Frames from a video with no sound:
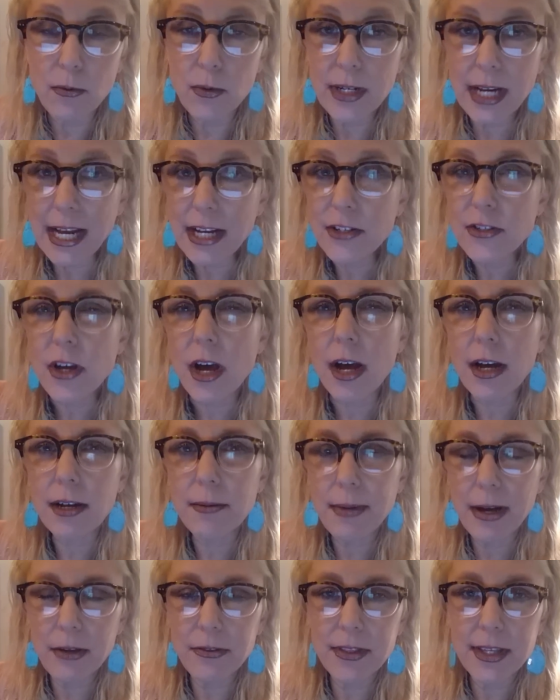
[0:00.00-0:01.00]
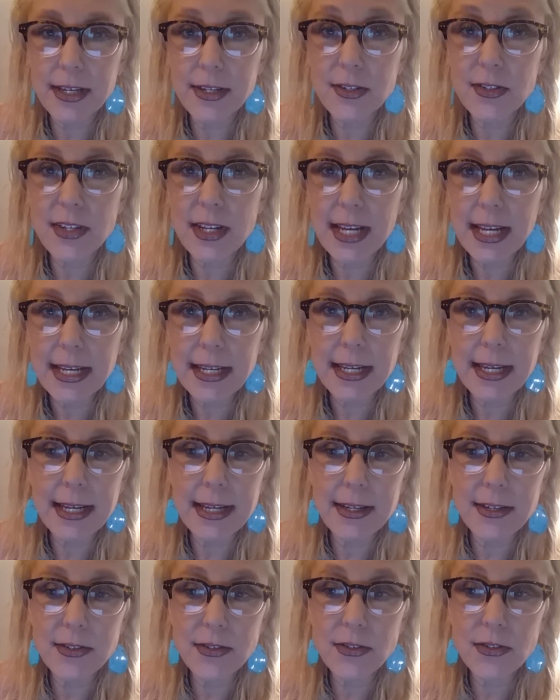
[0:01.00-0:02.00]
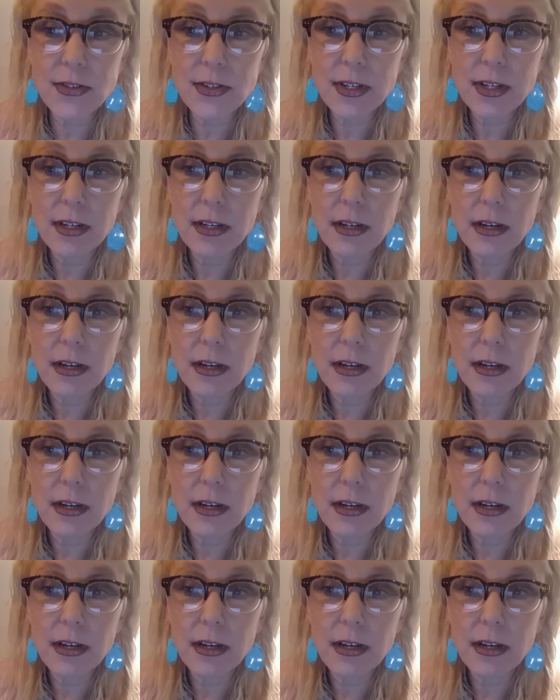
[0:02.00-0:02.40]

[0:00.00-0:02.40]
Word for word: When I talk about this, it is,